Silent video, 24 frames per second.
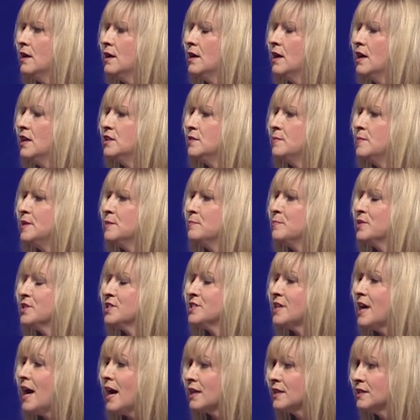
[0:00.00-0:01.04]
and to be
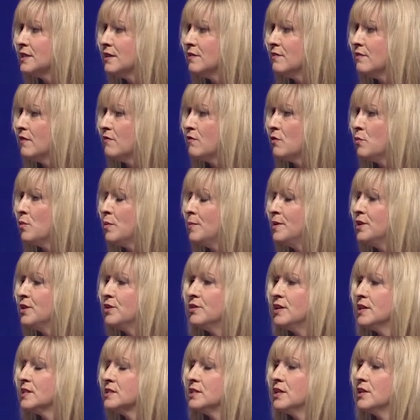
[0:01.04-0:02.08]
protective of a woman
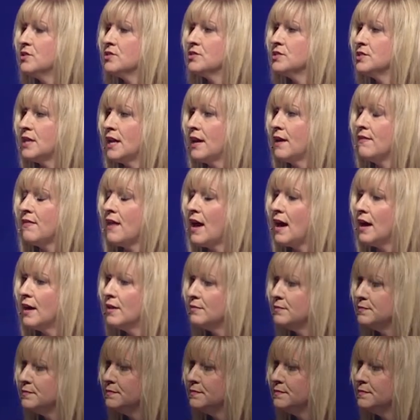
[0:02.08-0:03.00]
who doesn't understand that.